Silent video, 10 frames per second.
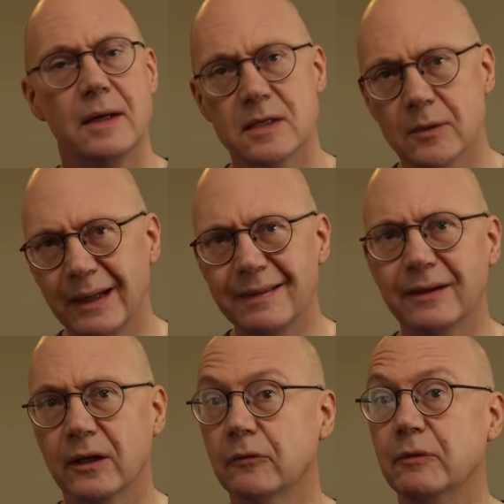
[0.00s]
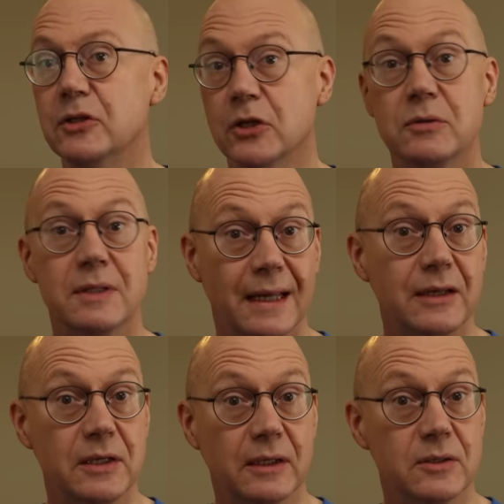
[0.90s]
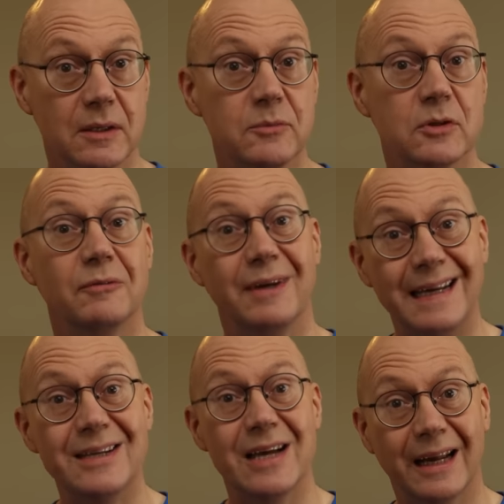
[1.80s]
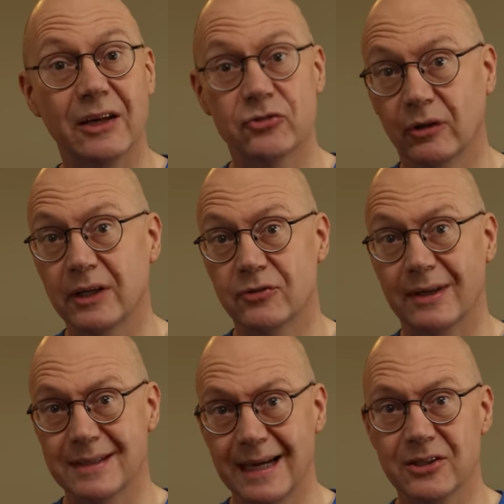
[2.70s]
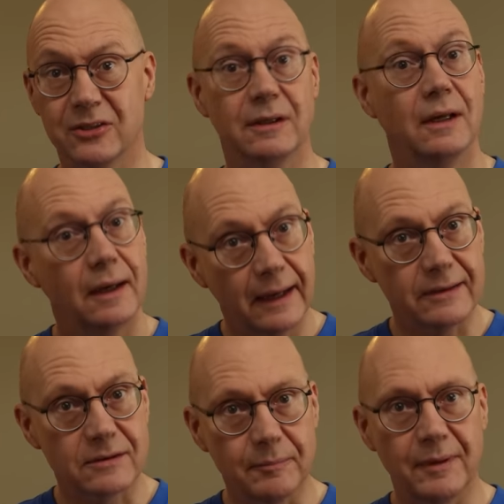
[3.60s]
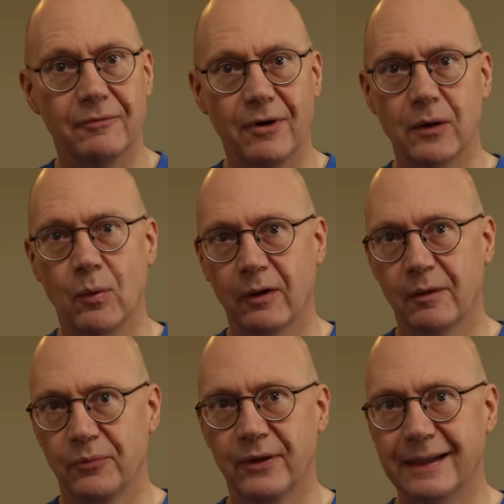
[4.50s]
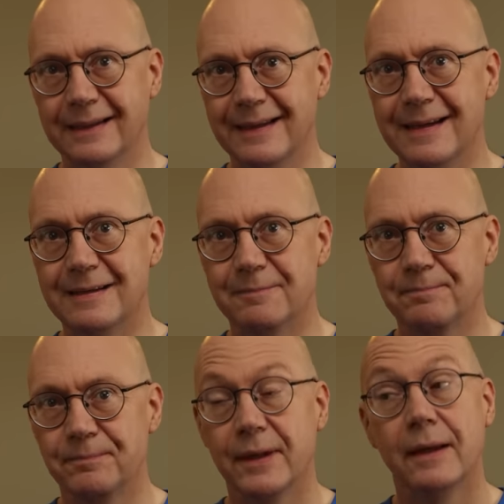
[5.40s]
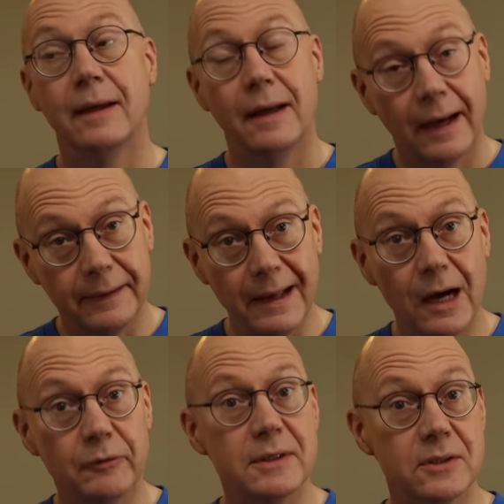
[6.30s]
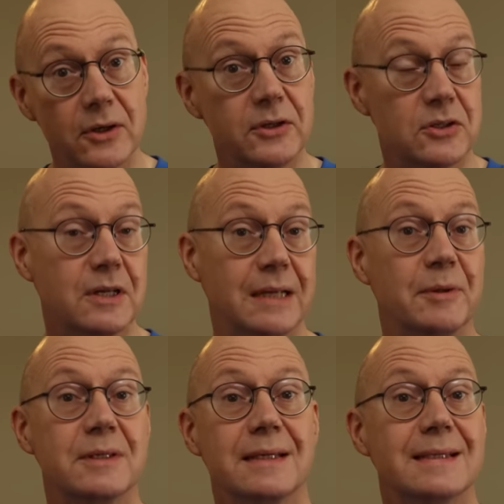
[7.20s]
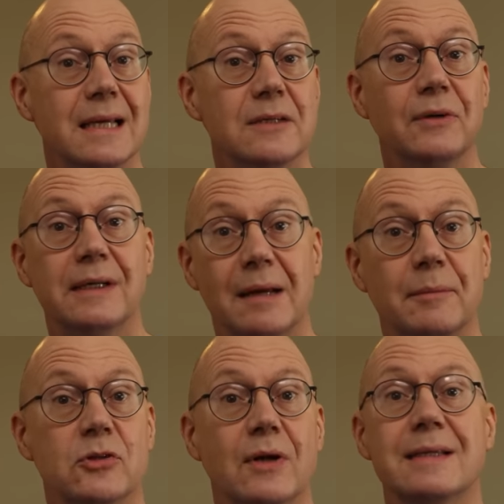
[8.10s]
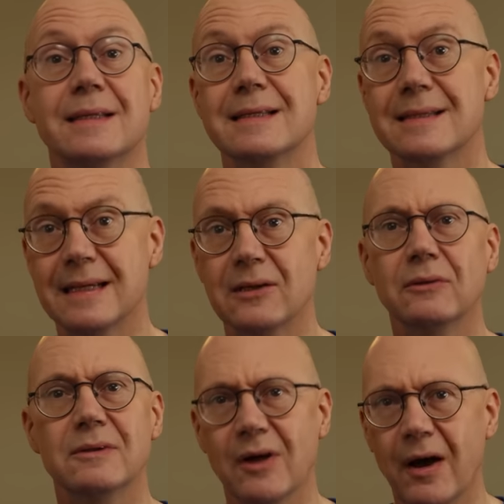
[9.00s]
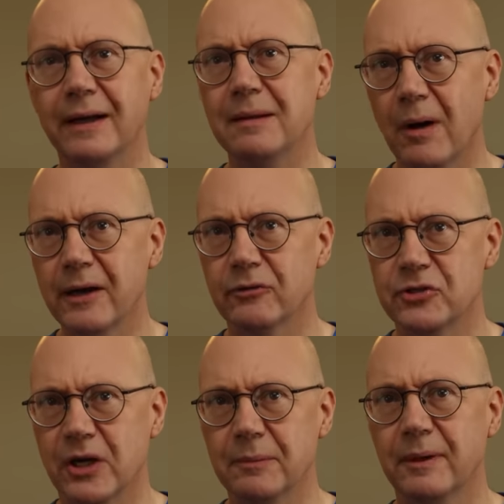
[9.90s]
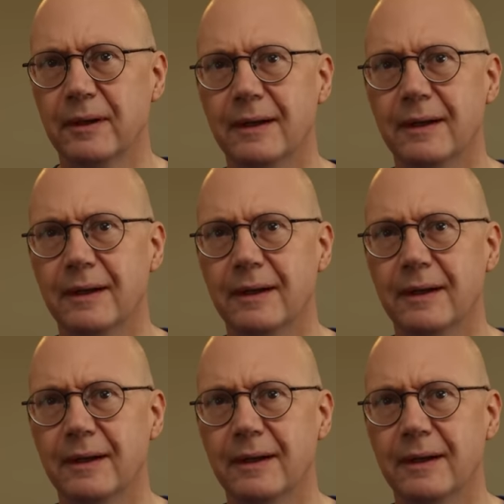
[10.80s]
So anything that can reduce the energy consumption of each electronic transaction has to be a very welcome thing indeed. And now a research team has successfully demonstrated a single tiny microchip